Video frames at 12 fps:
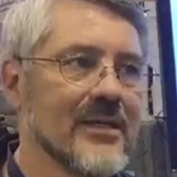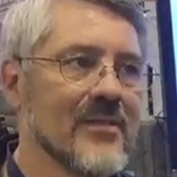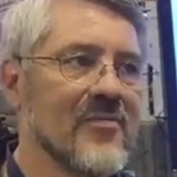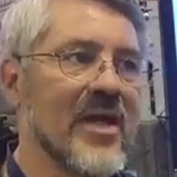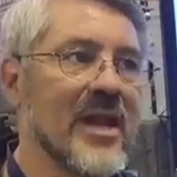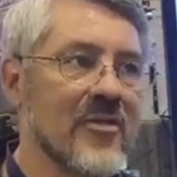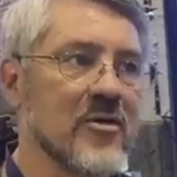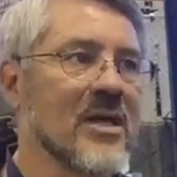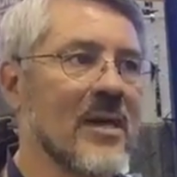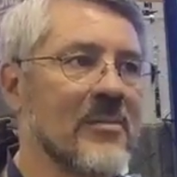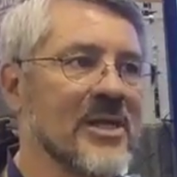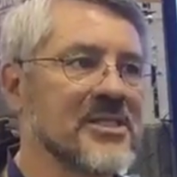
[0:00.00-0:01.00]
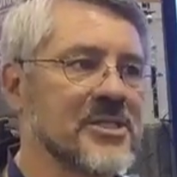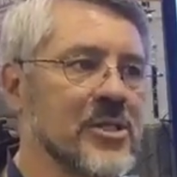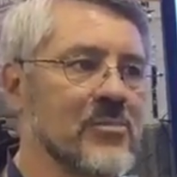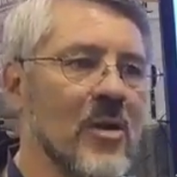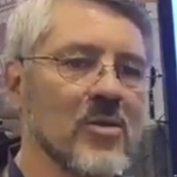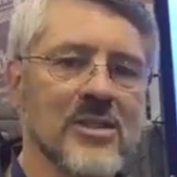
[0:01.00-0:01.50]
than other companies do.
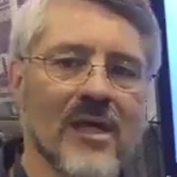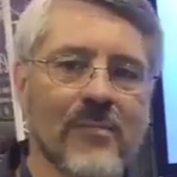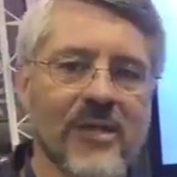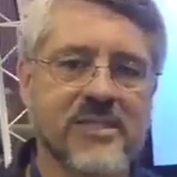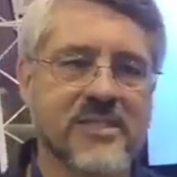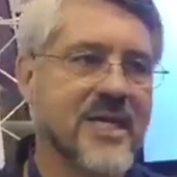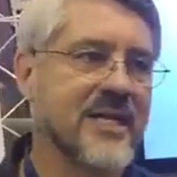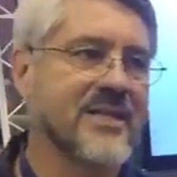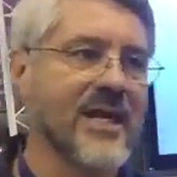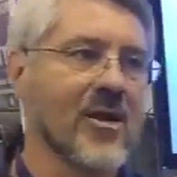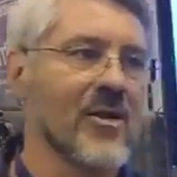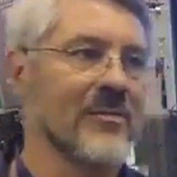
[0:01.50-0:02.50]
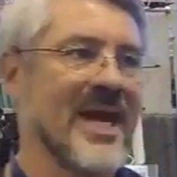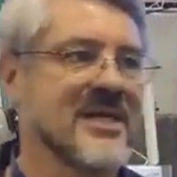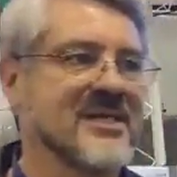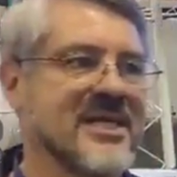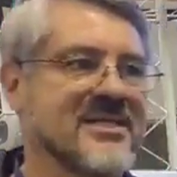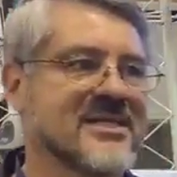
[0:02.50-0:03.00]
Most companies take the iron and
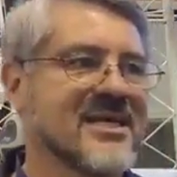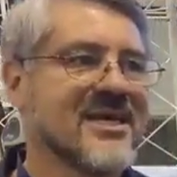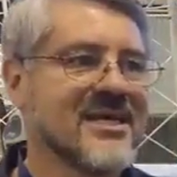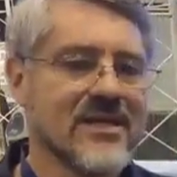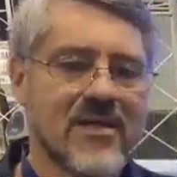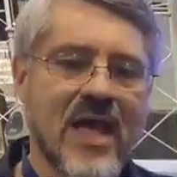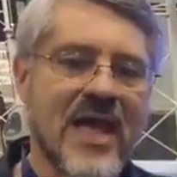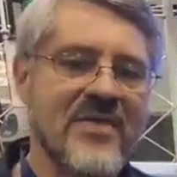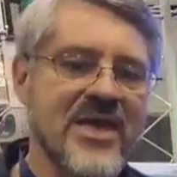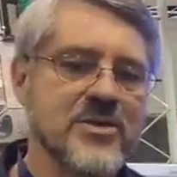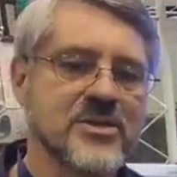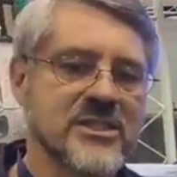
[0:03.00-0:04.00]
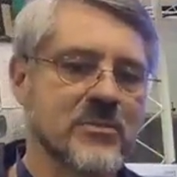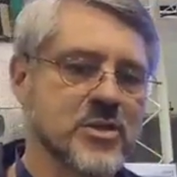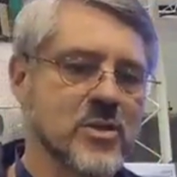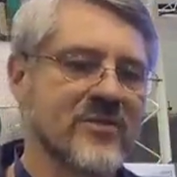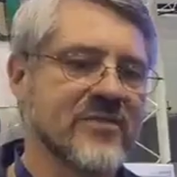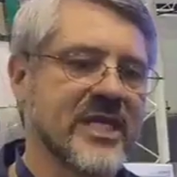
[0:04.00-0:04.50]
manganese and they use some
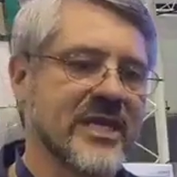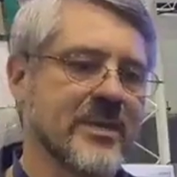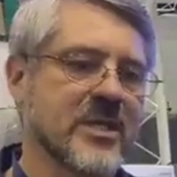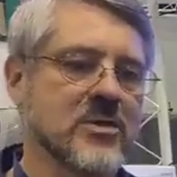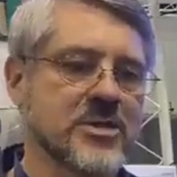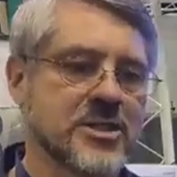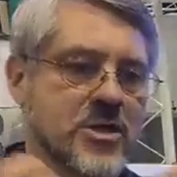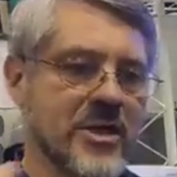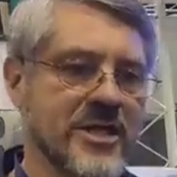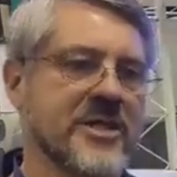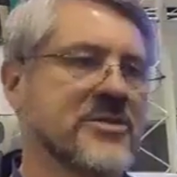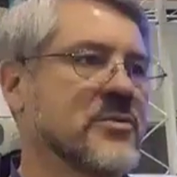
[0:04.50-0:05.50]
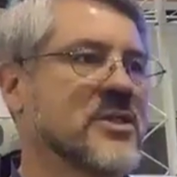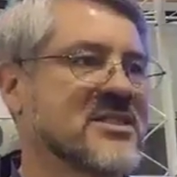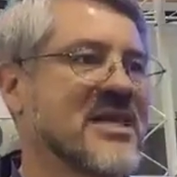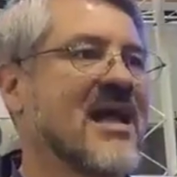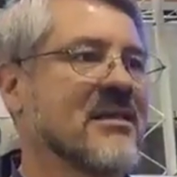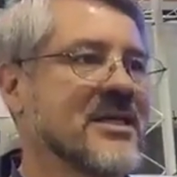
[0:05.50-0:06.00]
sort of a chemical to turn it into a
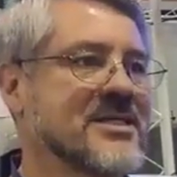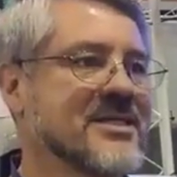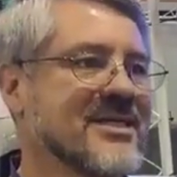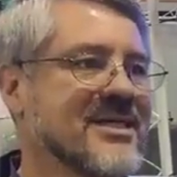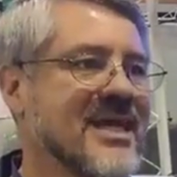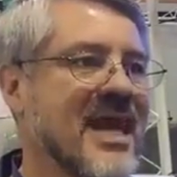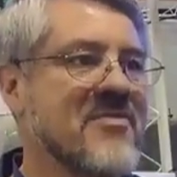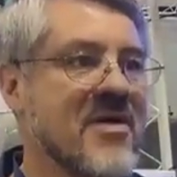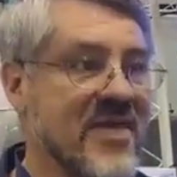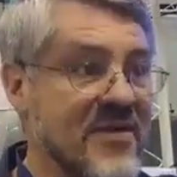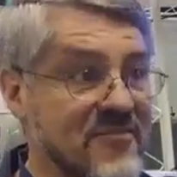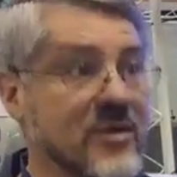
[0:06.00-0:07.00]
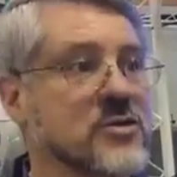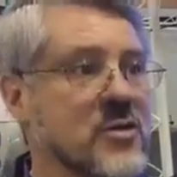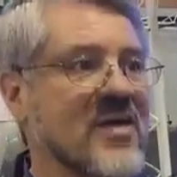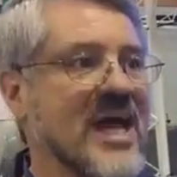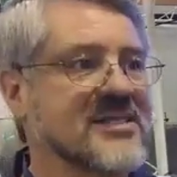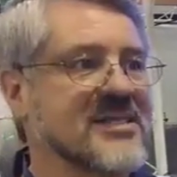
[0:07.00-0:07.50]
solid. And then they filter
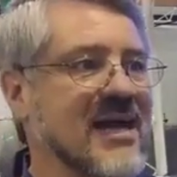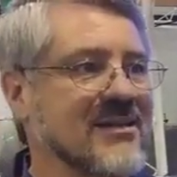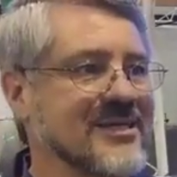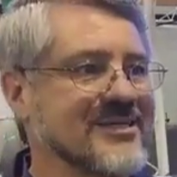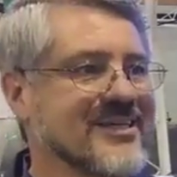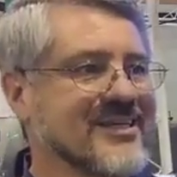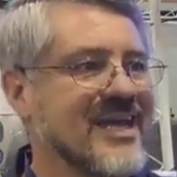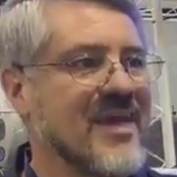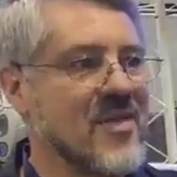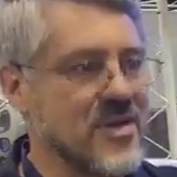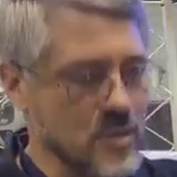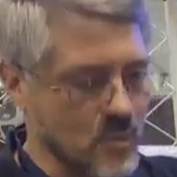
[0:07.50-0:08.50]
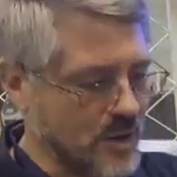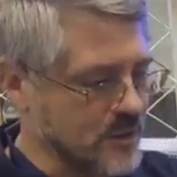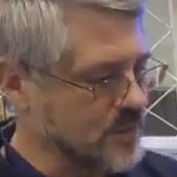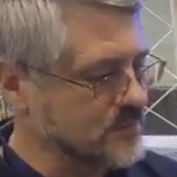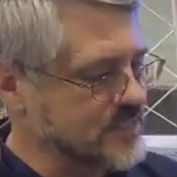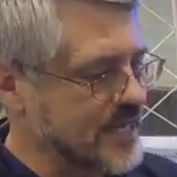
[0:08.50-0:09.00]
that solid. And then your water
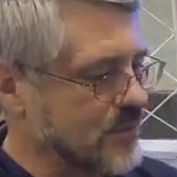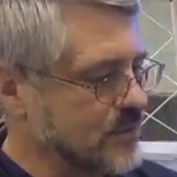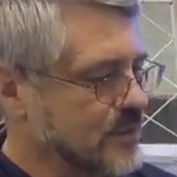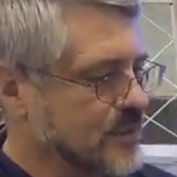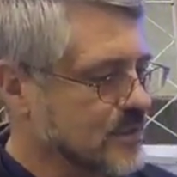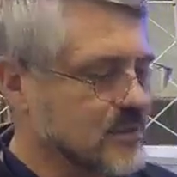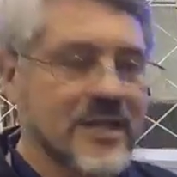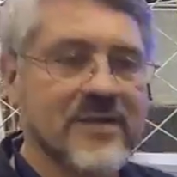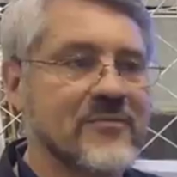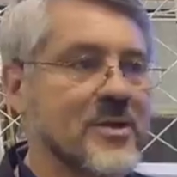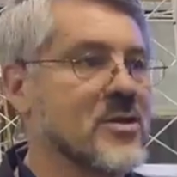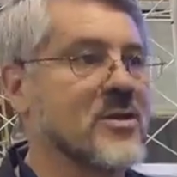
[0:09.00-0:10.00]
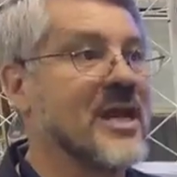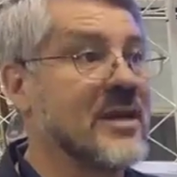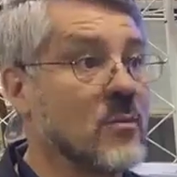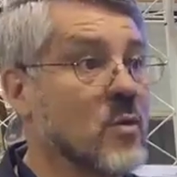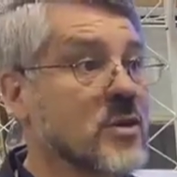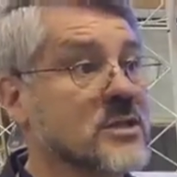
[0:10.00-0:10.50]
comes out clean and pure. And it
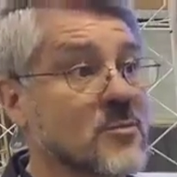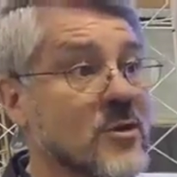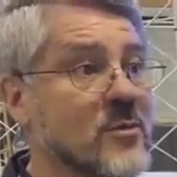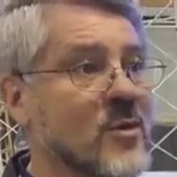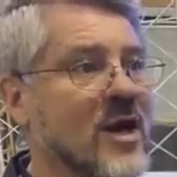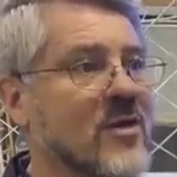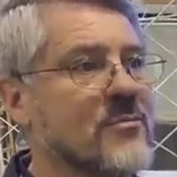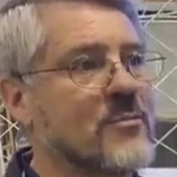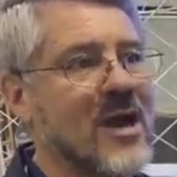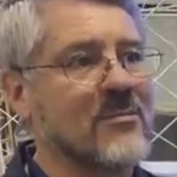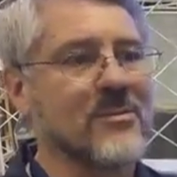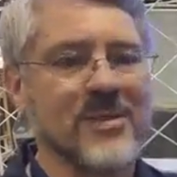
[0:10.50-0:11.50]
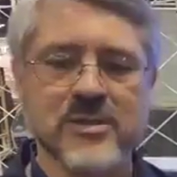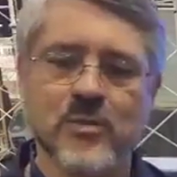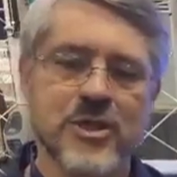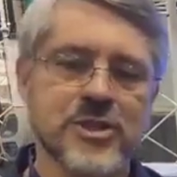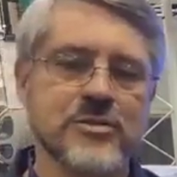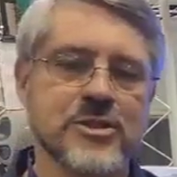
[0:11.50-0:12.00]
works pretty well. The problem is
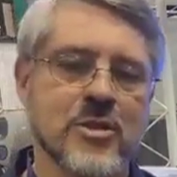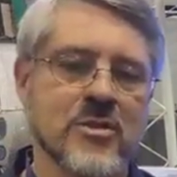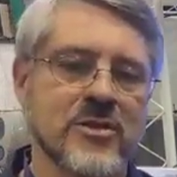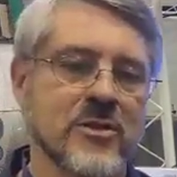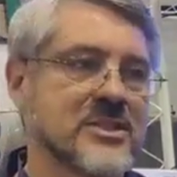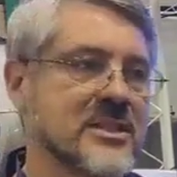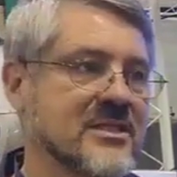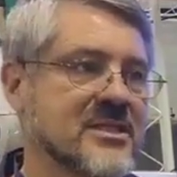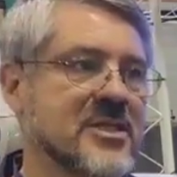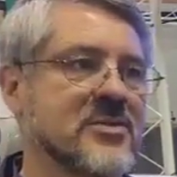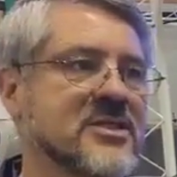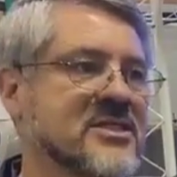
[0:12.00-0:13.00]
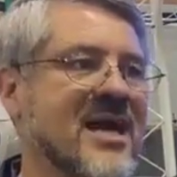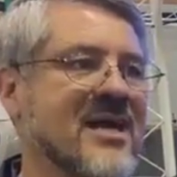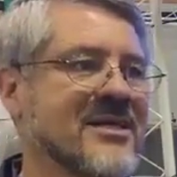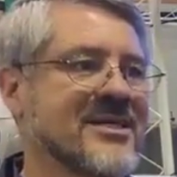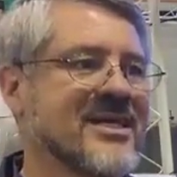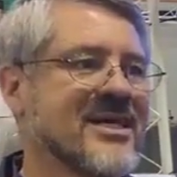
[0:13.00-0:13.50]
once you turn those things into a
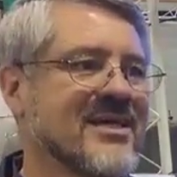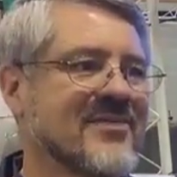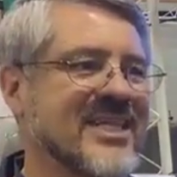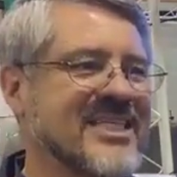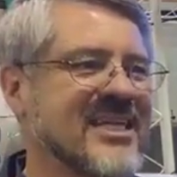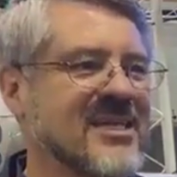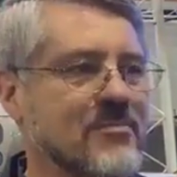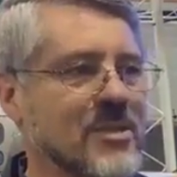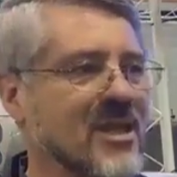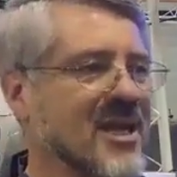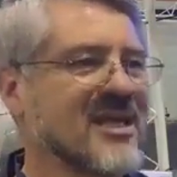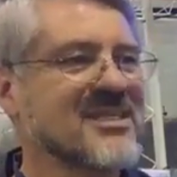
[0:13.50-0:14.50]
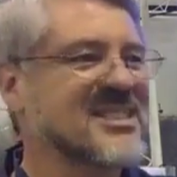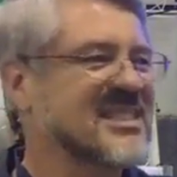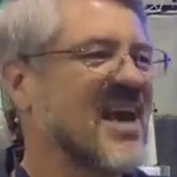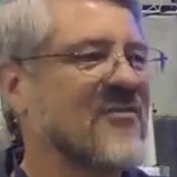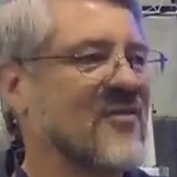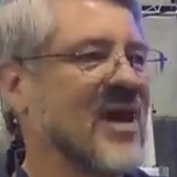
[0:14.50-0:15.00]
solid, they tend to plug
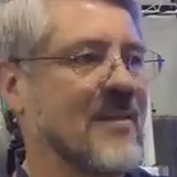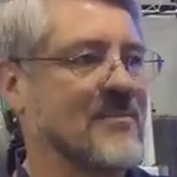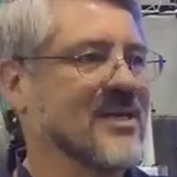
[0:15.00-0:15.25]
stuff up.